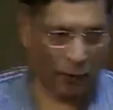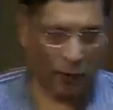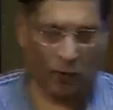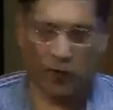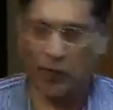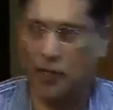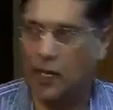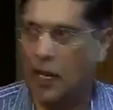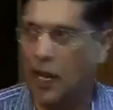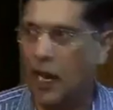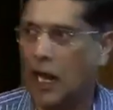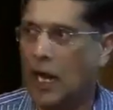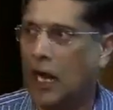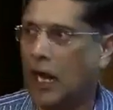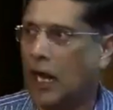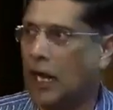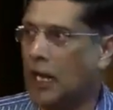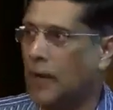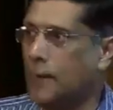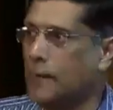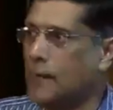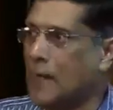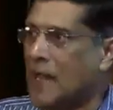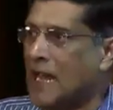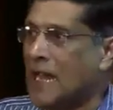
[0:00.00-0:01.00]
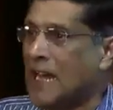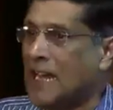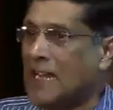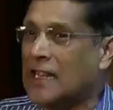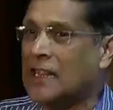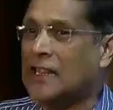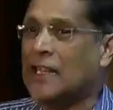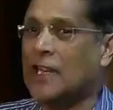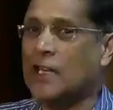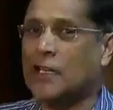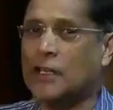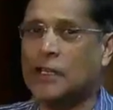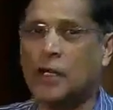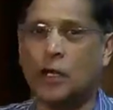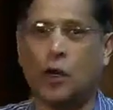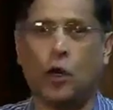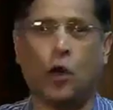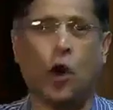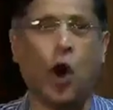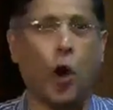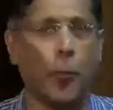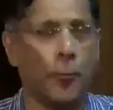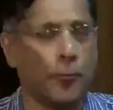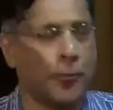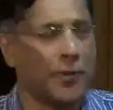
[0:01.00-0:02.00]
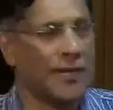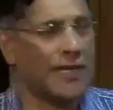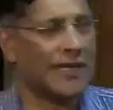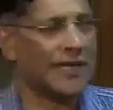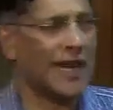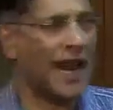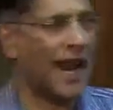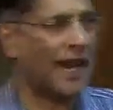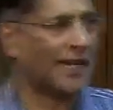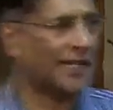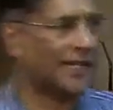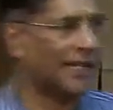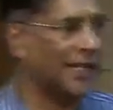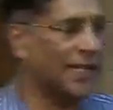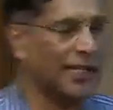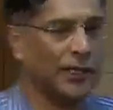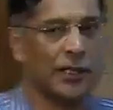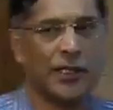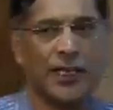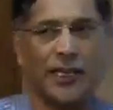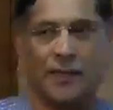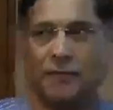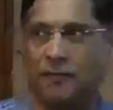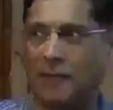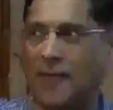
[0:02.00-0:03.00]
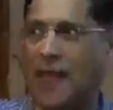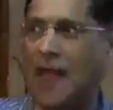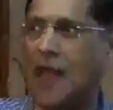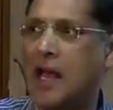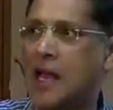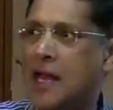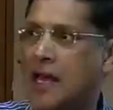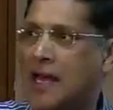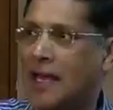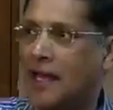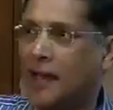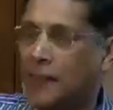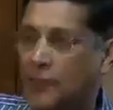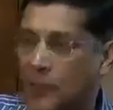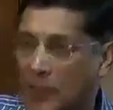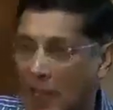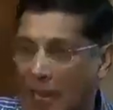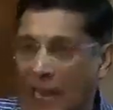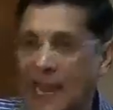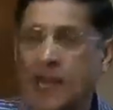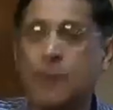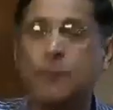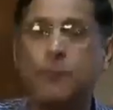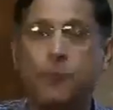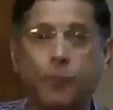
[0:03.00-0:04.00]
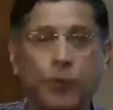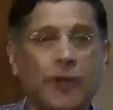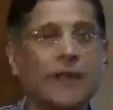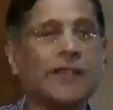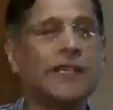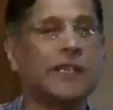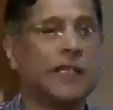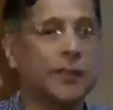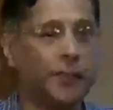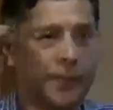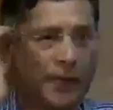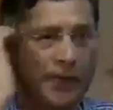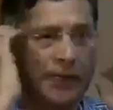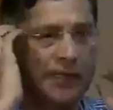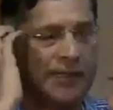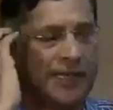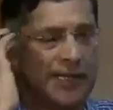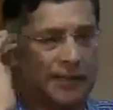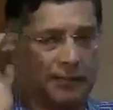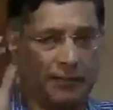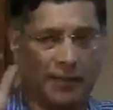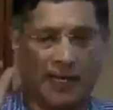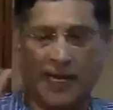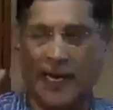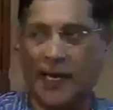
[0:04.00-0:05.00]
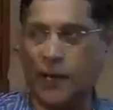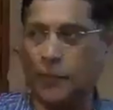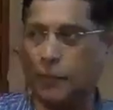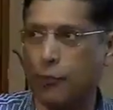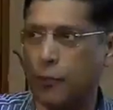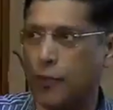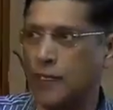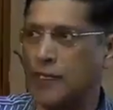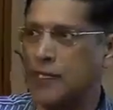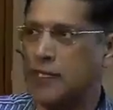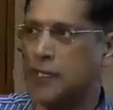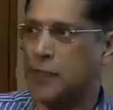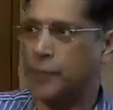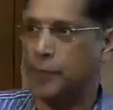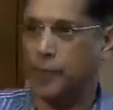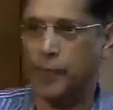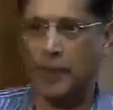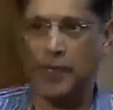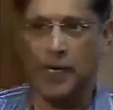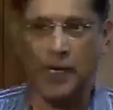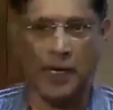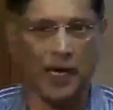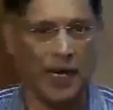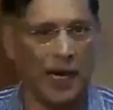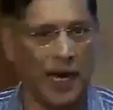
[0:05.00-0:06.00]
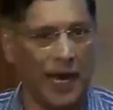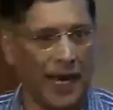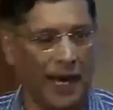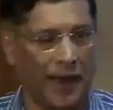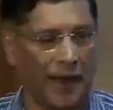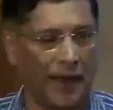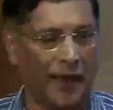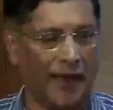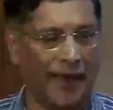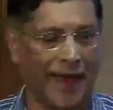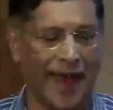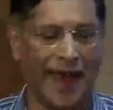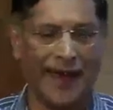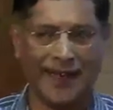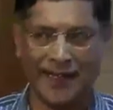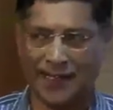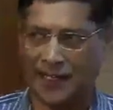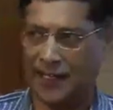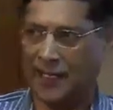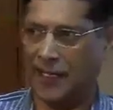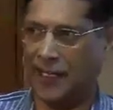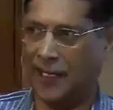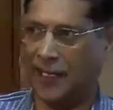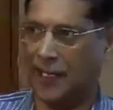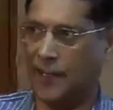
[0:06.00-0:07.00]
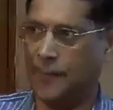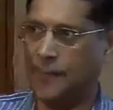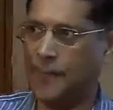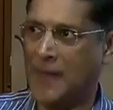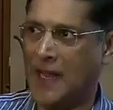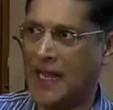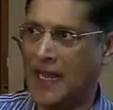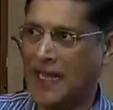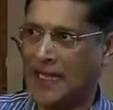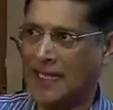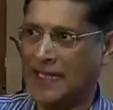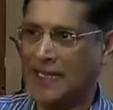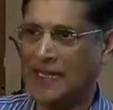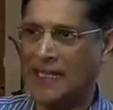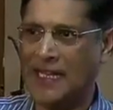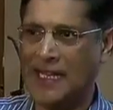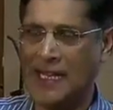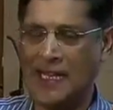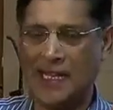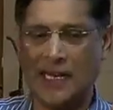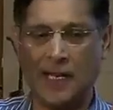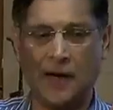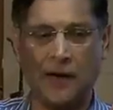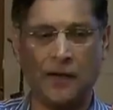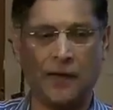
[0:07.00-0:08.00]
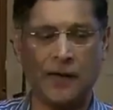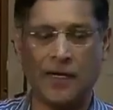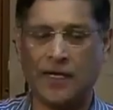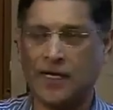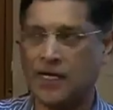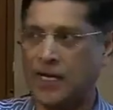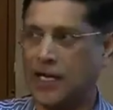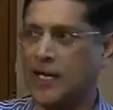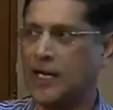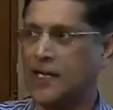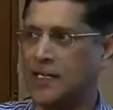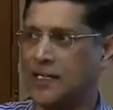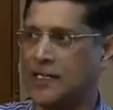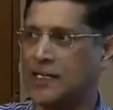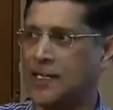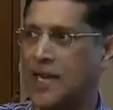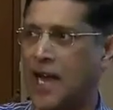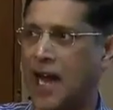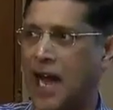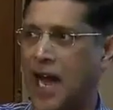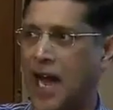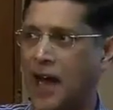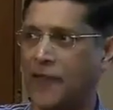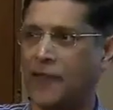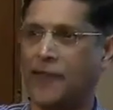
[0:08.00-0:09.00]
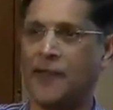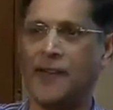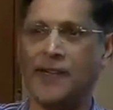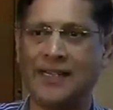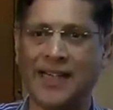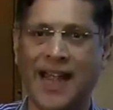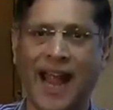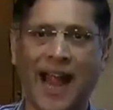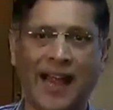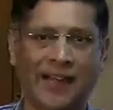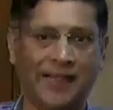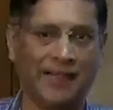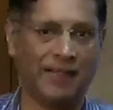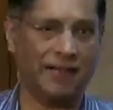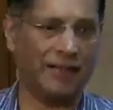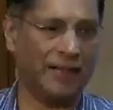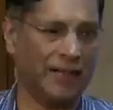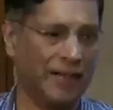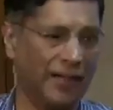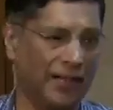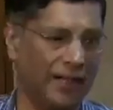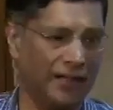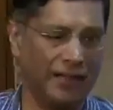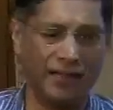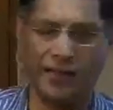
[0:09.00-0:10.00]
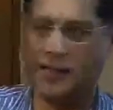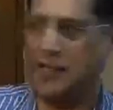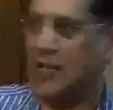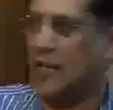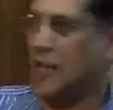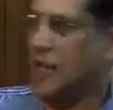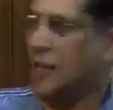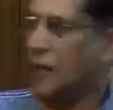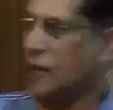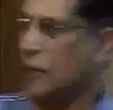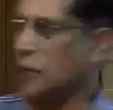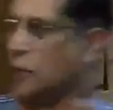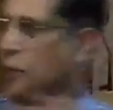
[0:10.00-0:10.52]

it out. Um, the, the, corporate tax thing, see, in principle, see, in principle that um, the returns, after tax returns